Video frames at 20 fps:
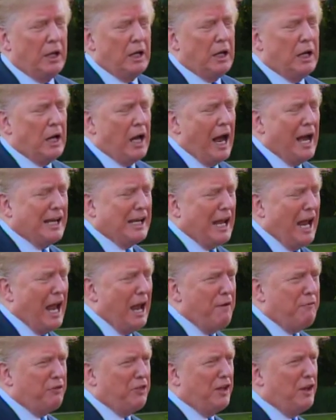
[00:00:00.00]
I
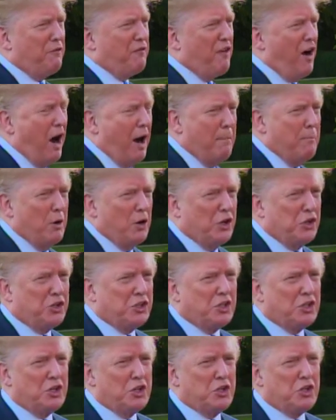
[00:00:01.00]
gave the farmers
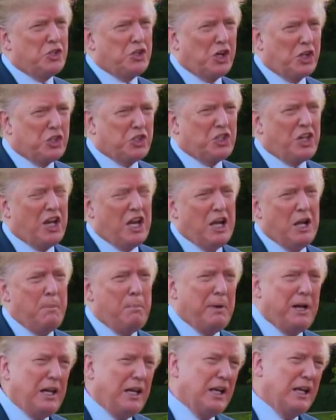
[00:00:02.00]
$16
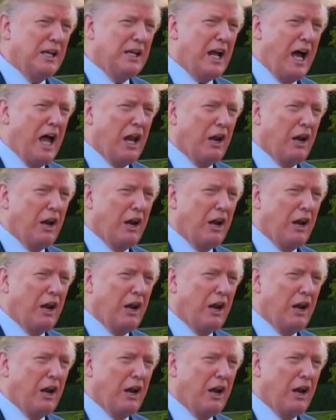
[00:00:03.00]
billion,